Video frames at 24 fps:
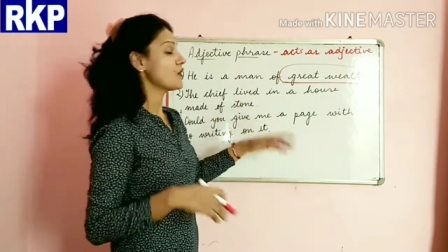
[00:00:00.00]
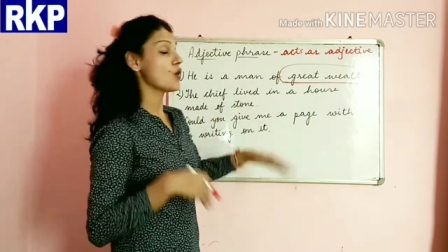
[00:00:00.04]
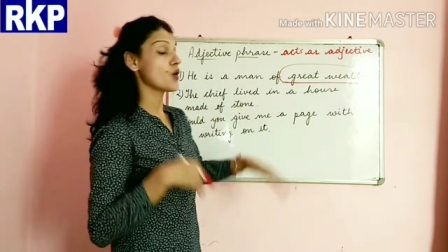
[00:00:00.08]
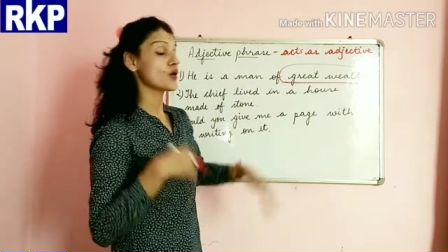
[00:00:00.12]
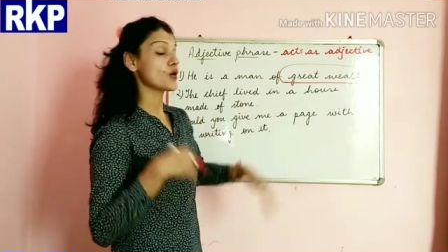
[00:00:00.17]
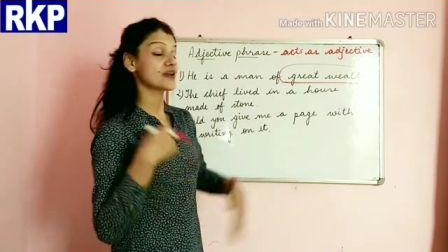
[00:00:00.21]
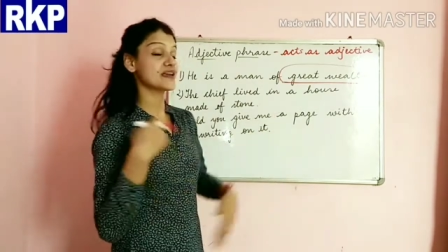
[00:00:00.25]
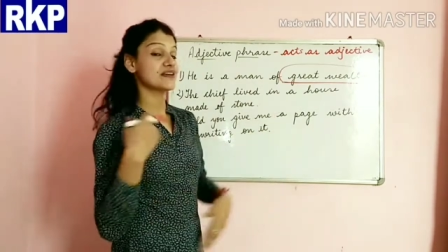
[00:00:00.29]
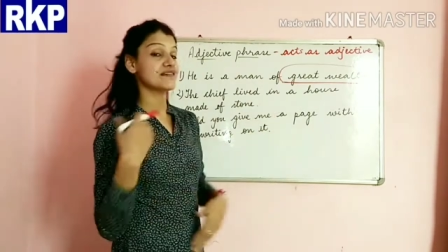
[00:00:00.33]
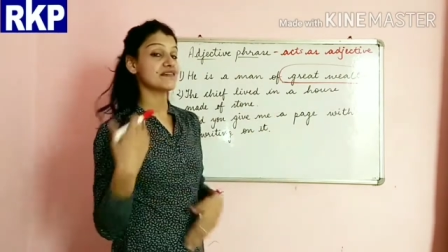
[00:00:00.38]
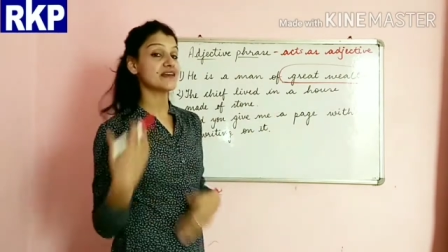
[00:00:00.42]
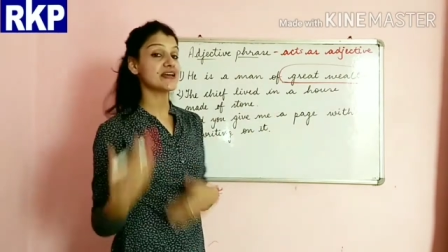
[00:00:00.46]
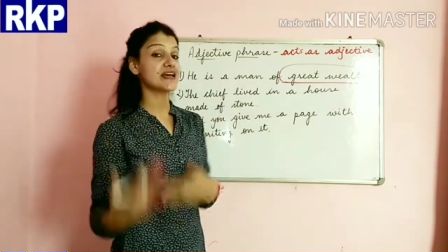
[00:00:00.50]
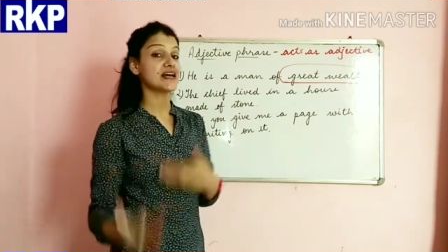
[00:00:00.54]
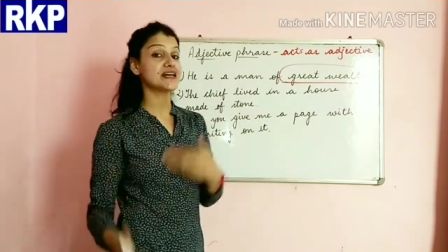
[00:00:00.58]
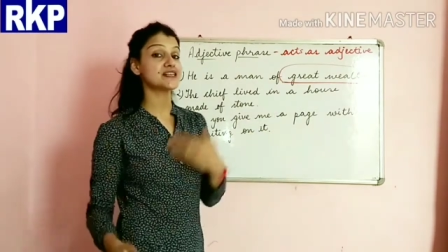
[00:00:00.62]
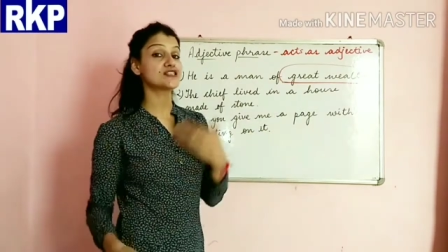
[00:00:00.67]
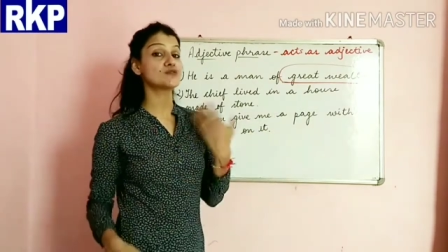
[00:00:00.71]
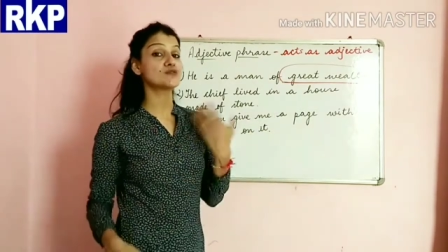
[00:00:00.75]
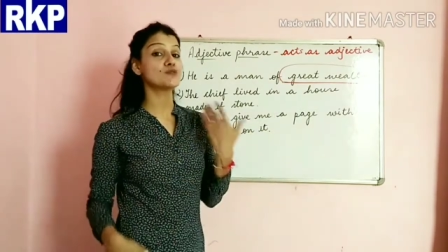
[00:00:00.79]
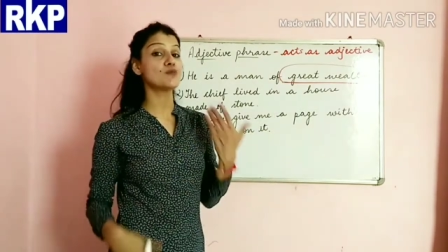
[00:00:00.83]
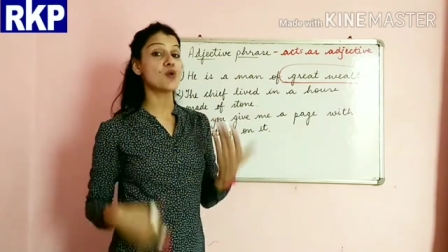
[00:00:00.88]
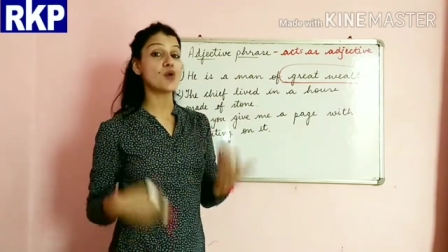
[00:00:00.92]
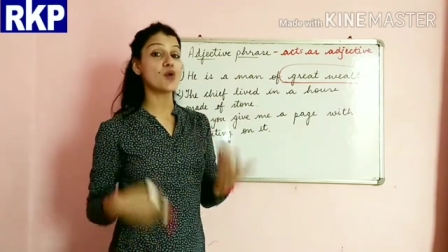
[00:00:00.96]
or giving
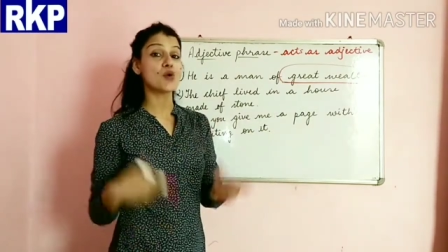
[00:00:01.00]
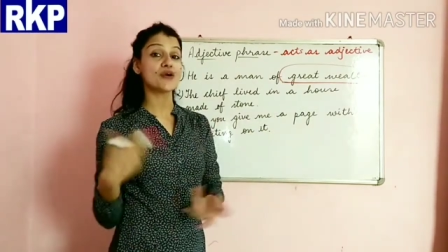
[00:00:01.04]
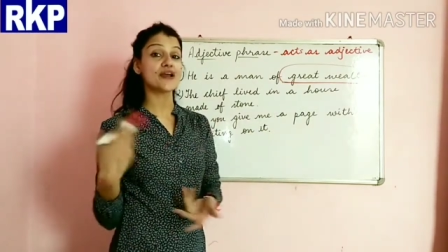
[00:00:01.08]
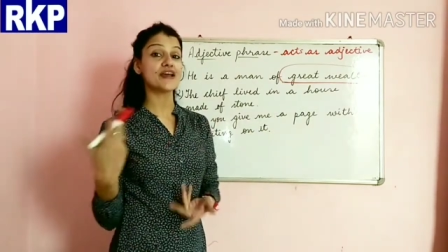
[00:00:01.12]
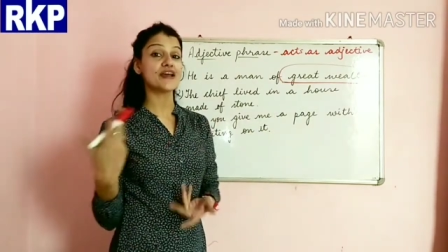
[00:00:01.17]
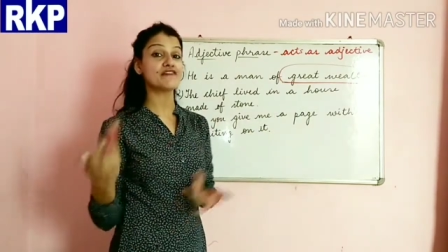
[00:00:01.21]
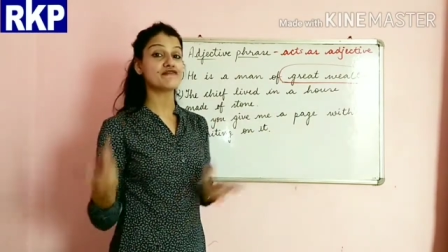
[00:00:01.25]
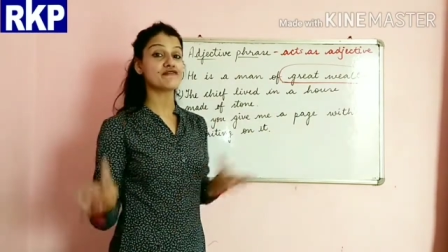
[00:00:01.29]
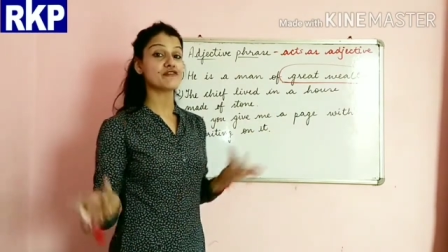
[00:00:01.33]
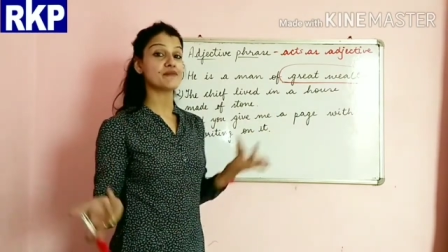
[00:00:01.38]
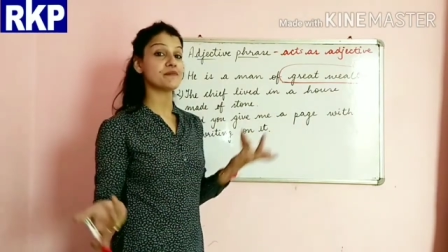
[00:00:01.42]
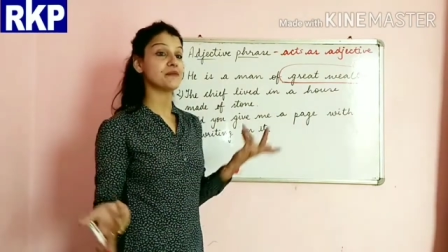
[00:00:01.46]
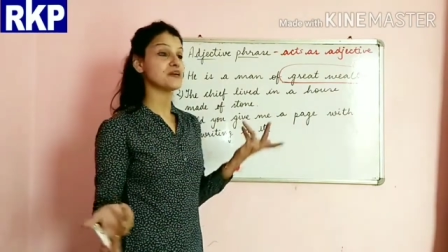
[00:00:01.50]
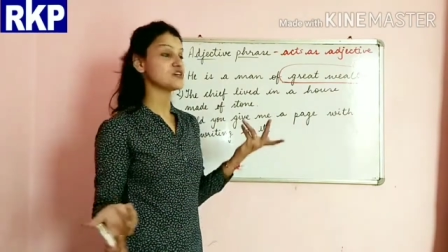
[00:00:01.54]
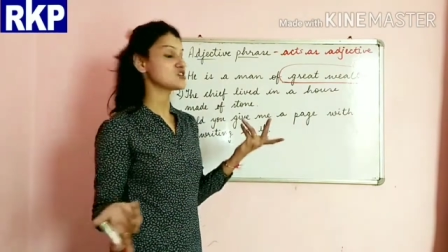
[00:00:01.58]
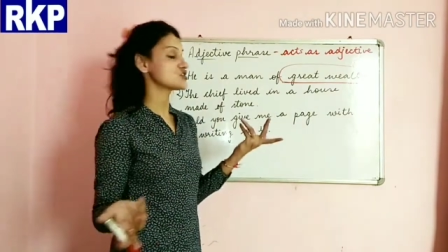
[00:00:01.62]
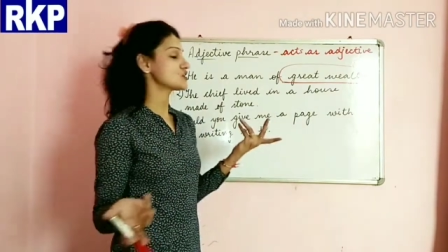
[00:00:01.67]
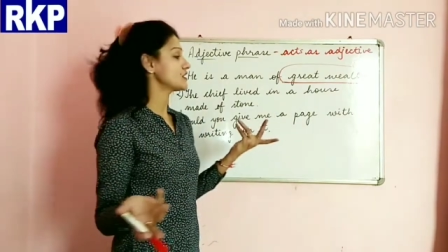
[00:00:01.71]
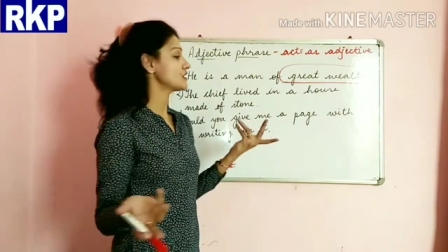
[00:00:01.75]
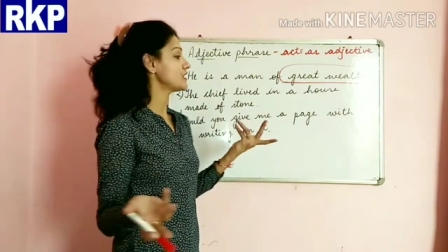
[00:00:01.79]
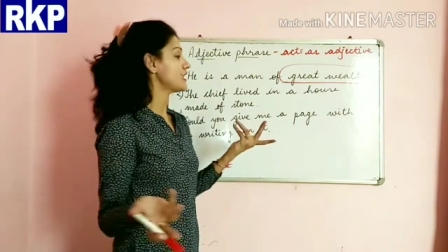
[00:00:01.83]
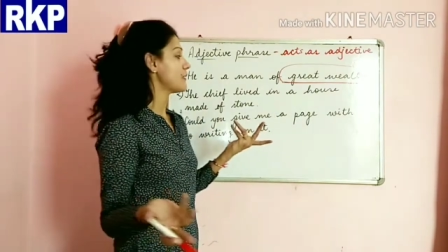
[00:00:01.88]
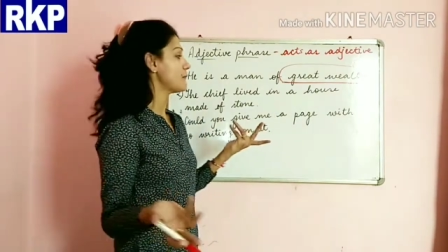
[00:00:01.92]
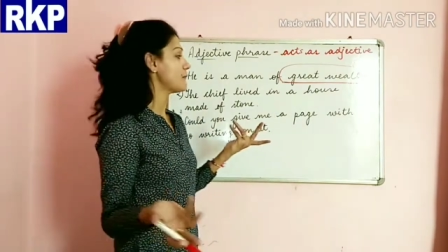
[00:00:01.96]
us more
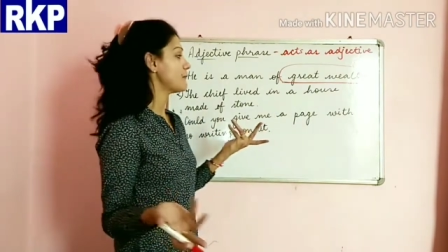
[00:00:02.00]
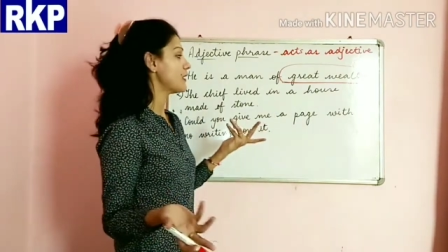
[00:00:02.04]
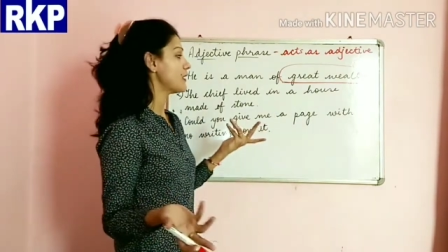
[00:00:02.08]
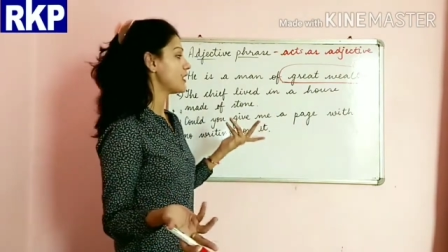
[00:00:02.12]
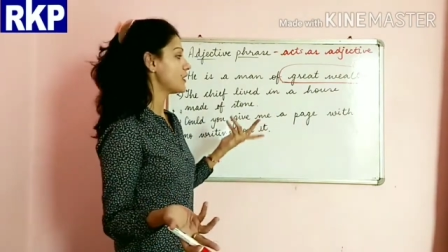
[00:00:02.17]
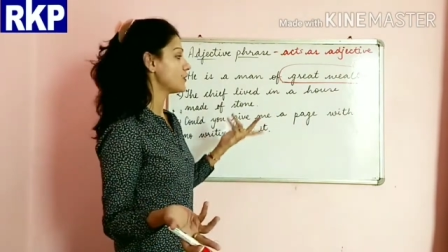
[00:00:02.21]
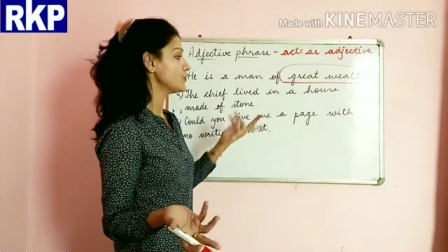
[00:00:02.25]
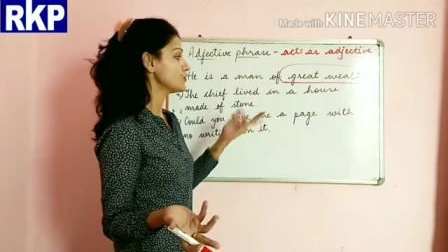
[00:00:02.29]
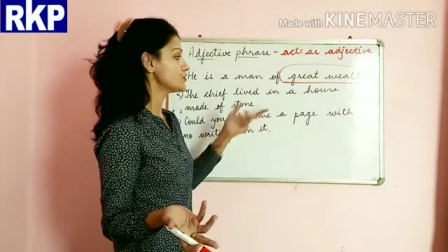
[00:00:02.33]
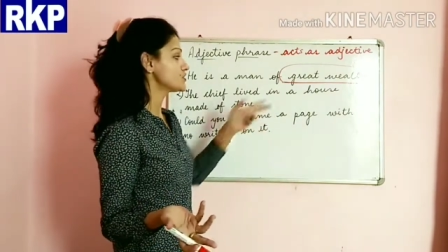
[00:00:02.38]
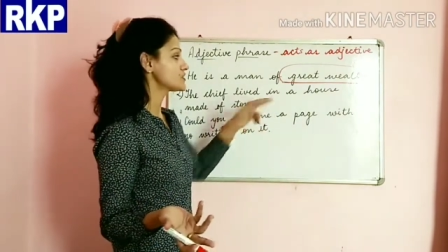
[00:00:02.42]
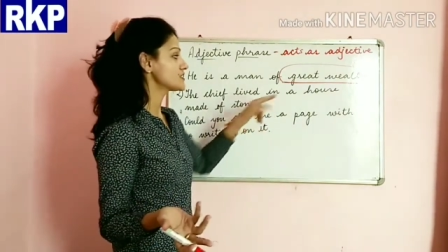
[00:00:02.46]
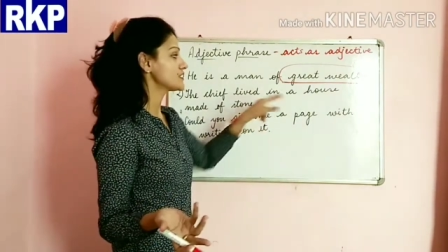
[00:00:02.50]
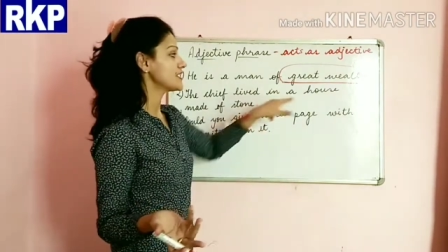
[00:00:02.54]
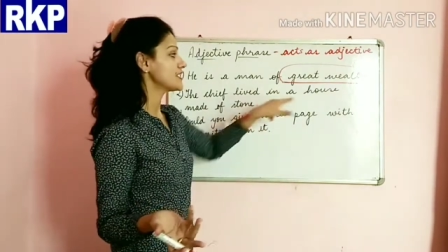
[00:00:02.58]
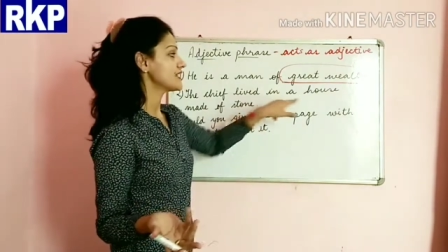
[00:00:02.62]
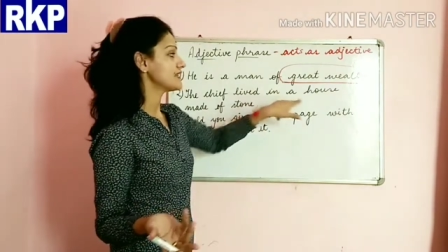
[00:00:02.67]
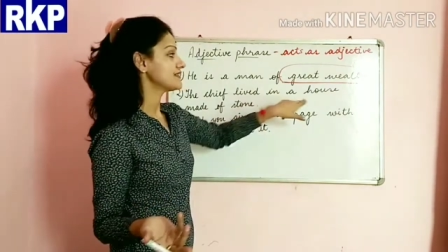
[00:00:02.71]
information about,